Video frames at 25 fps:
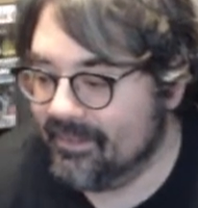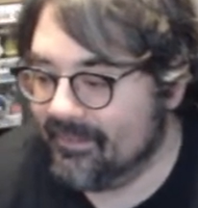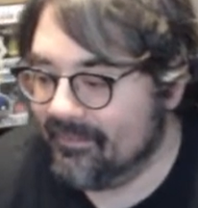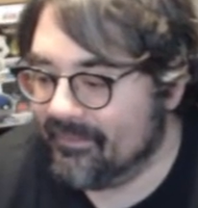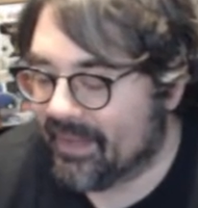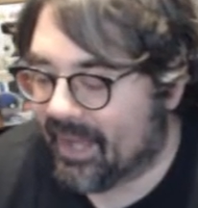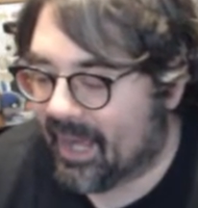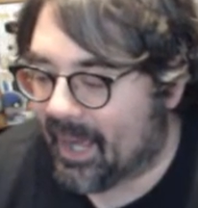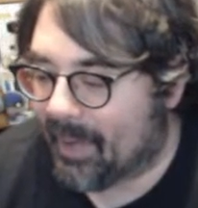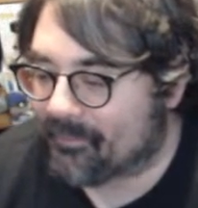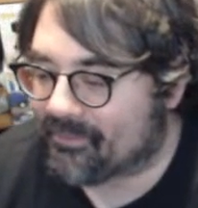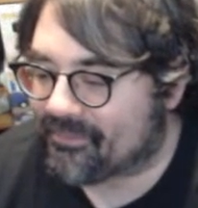
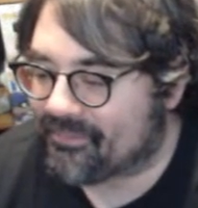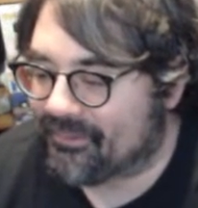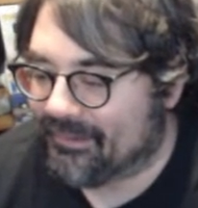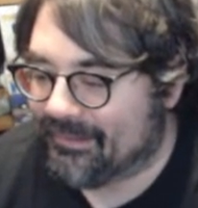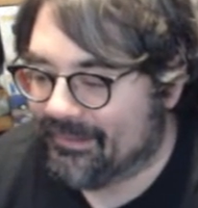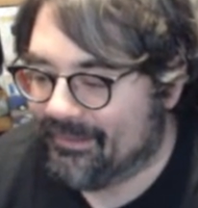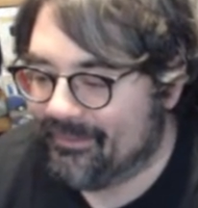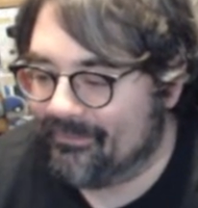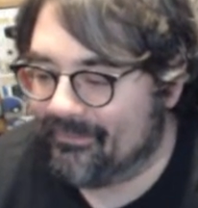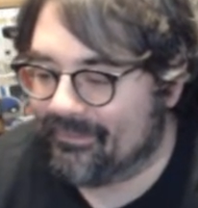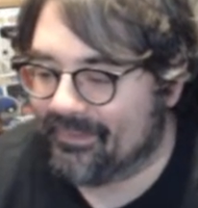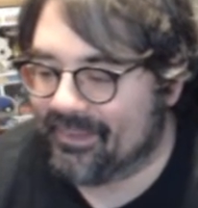
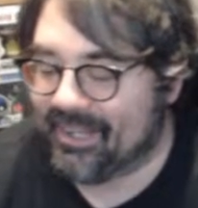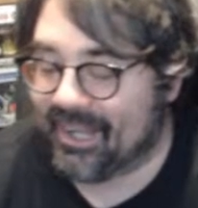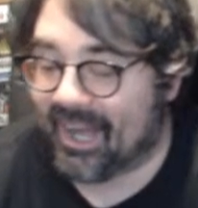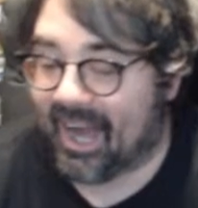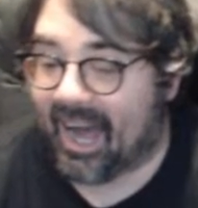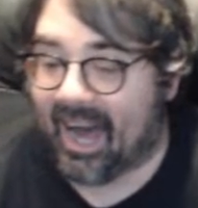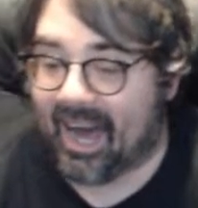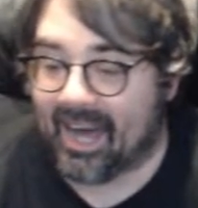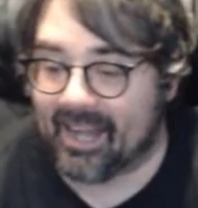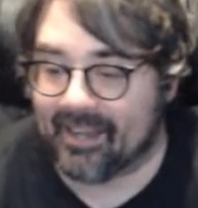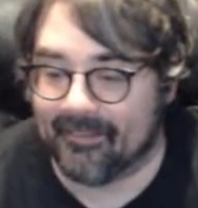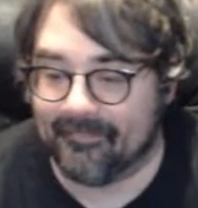Absolutely
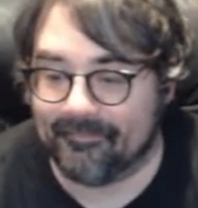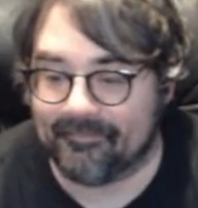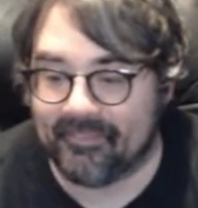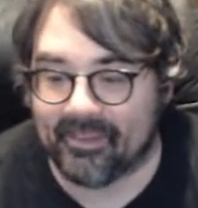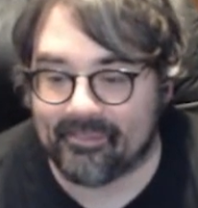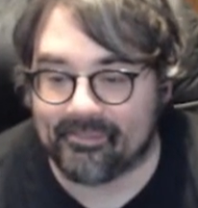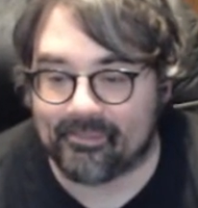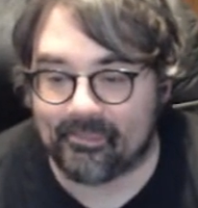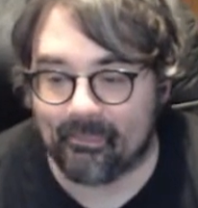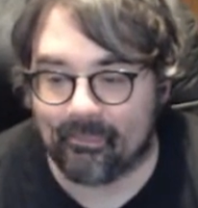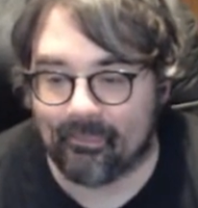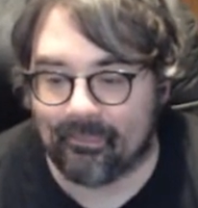out of
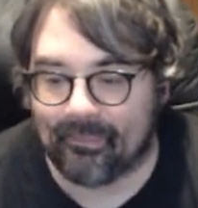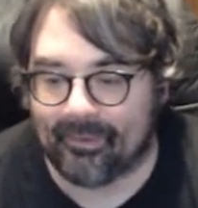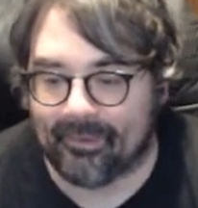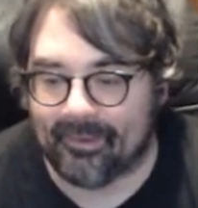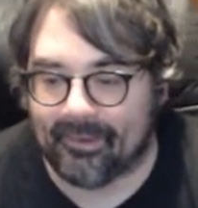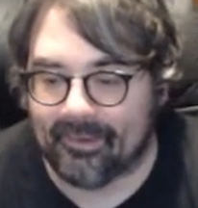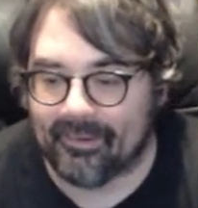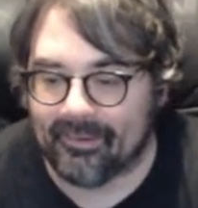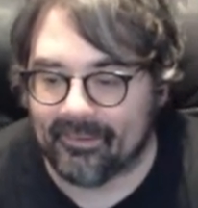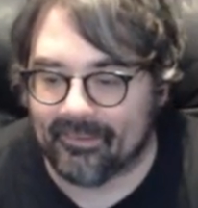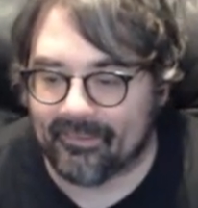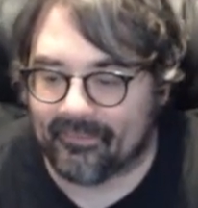this
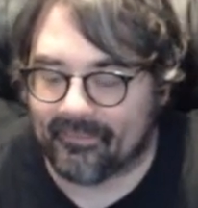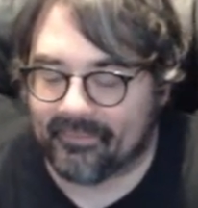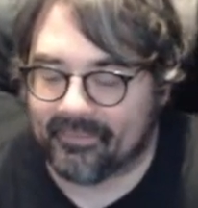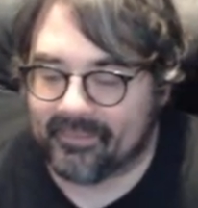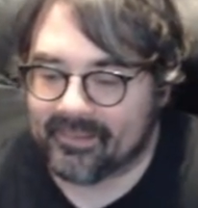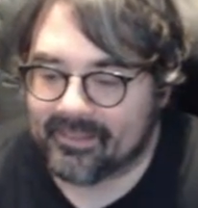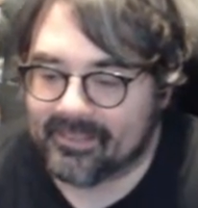world.